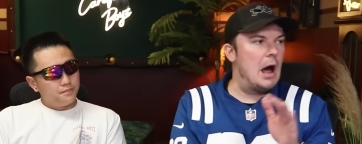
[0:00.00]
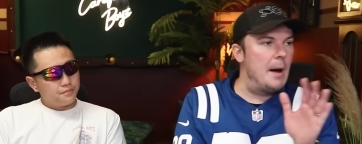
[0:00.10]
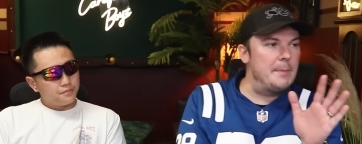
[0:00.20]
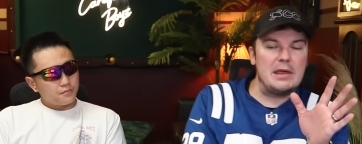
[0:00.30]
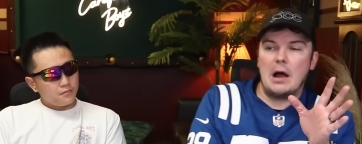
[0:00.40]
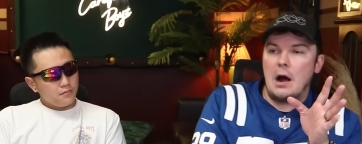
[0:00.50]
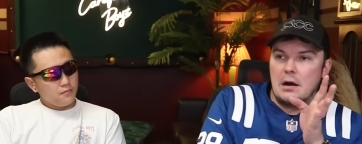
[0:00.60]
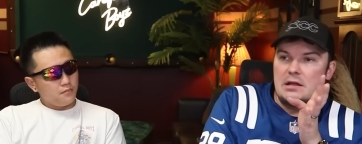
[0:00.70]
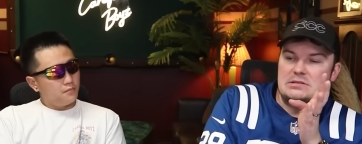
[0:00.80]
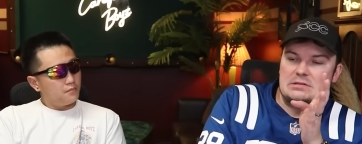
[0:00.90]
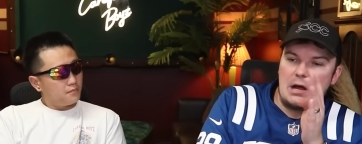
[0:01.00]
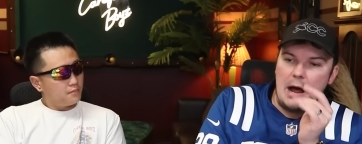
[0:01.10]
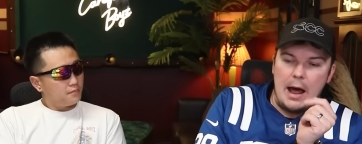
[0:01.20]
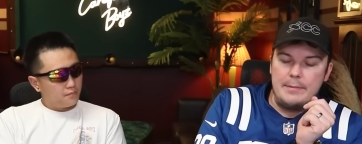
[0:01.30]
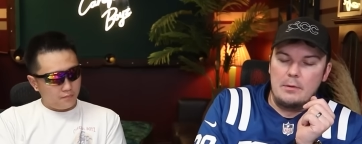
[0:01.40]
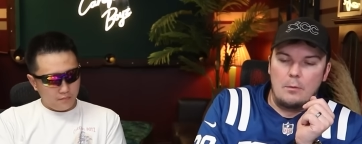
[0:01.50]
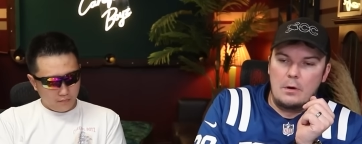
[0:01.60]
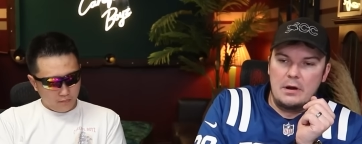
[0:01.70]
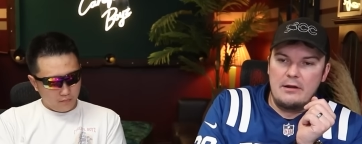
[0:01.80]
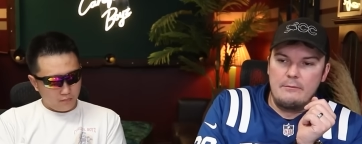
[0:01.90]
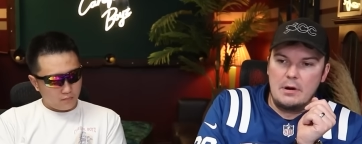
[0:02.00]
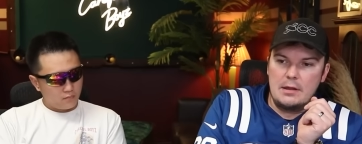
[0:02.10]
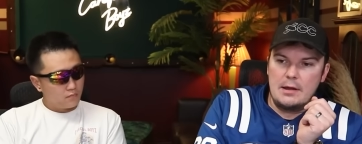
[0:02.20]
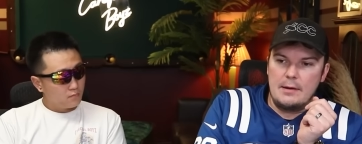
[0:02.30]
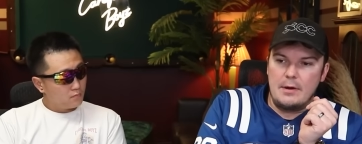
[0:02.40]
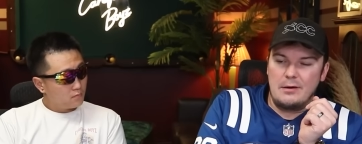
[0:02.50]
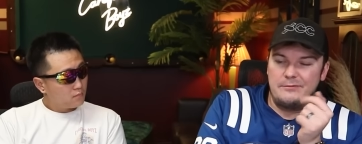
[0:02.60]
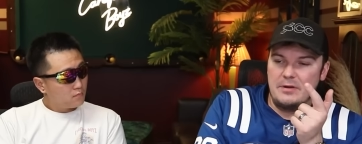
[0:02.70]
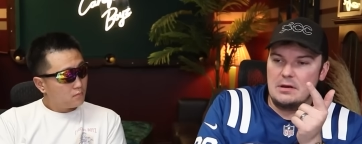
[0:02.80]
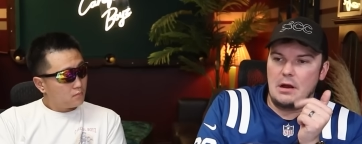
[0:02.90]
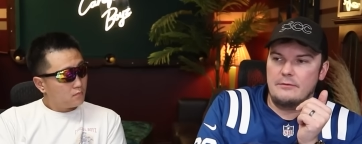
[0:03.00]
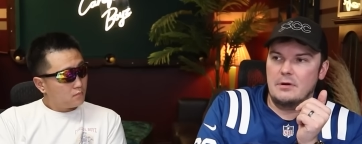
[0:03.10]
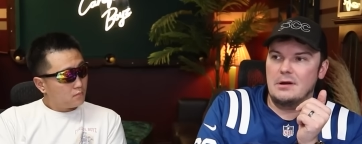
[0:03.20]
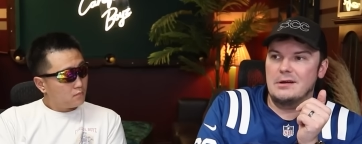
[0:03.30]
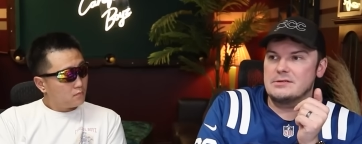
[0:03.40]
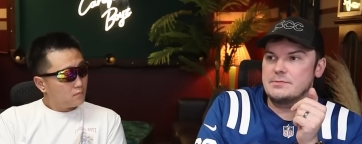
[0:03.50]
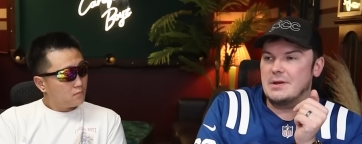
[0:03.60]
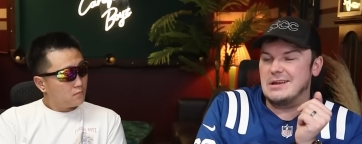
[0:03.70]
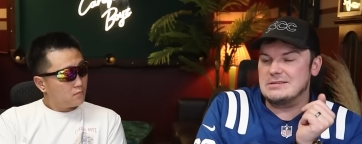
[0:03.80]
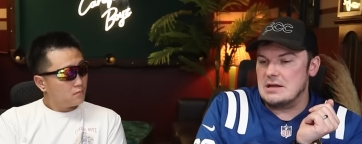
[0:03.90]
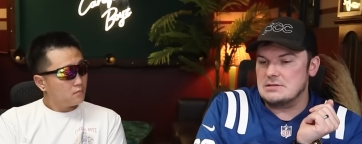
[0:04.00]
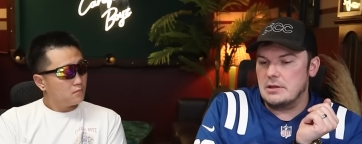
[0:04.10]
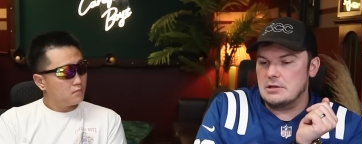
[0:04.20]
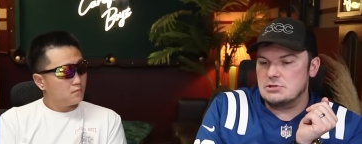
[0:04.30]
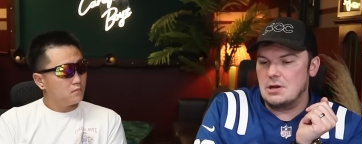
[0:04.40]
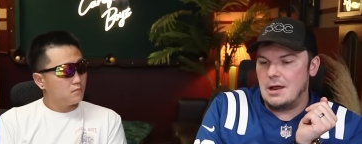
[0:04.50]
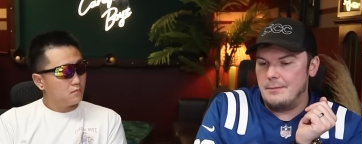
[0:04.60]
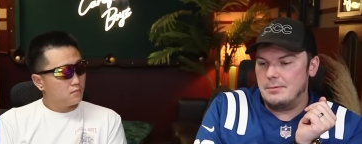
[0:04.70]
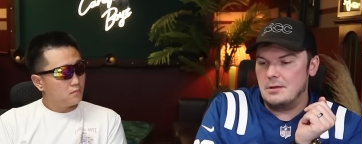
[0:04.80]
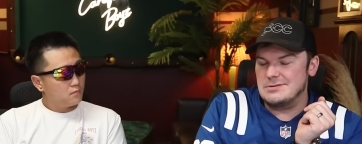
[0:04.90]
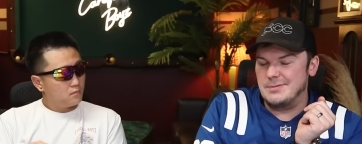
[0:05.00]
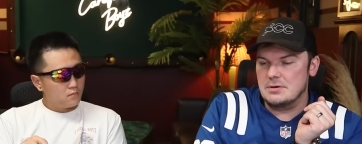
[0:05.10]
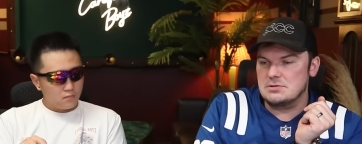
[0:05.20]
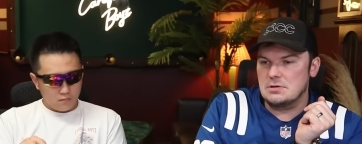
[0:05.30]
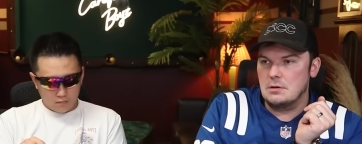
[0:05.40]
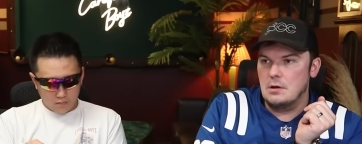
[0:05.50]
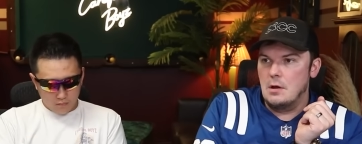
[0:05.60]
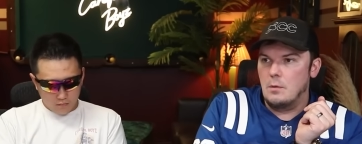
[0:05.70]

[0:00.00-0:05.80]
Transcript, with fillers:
Speaker 1: I'll be man. honest. I've been warning everybody about VidCon for years because I saw that shit up close and personal. Mm-hmm.